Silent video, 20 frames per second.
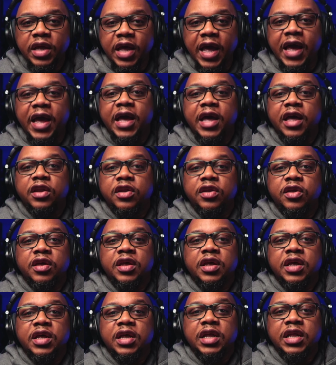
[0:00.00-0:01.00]
and
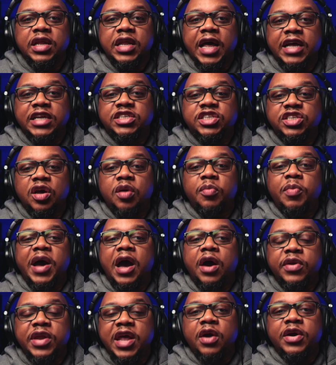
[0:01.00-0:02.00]
that
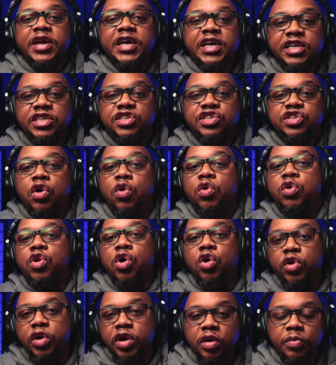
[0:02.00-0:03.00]
somehow now he is no
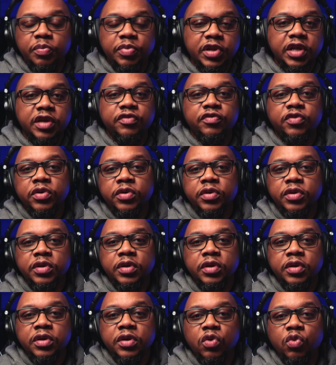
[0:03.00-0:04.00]
longer a believer,
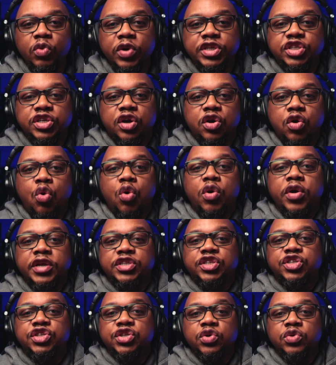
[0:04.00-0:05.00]
which according
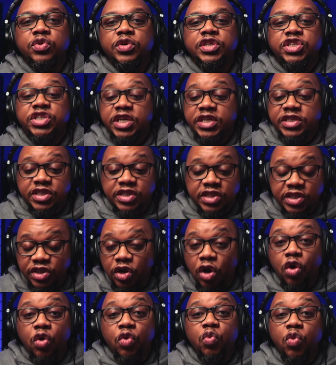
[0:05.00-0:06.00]
to Jesus'
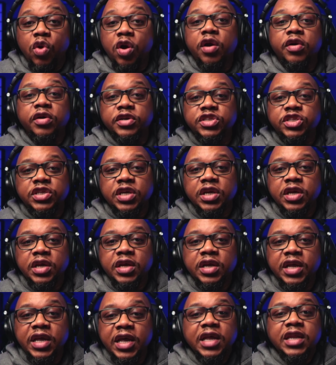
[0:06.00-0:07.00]
own words
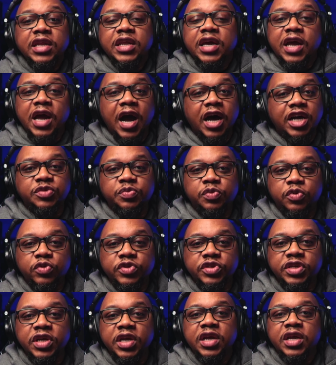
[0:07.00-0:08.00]
in the
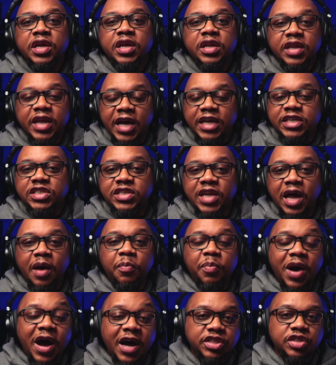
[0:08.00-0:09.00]
Gospels, that's
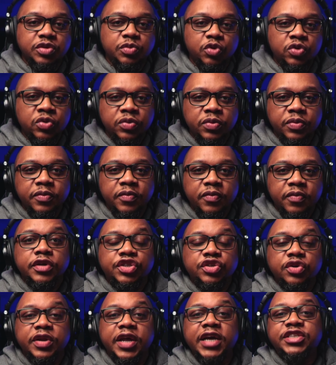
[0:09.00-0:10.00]
not possible.
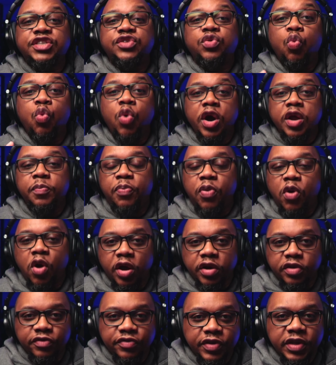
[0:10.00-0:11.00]
So that's one
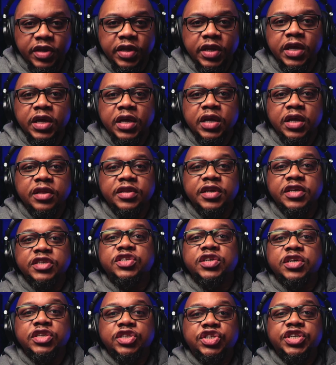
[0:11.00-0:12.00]
part of it.
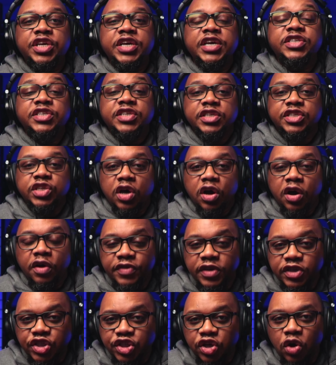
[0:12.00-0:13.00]
This Jesus of
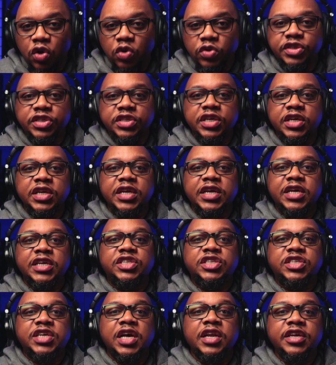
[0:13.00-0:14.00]
the chosen
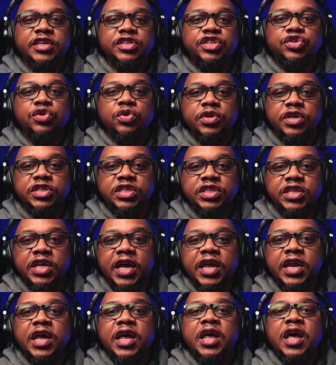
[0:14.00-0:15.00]
is telling Judas
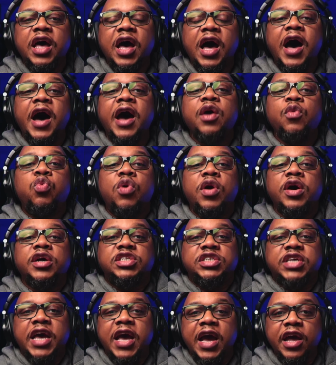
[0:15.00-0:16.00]
that I
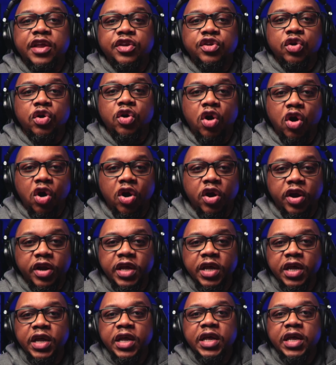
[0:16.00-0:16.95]
once had your heart.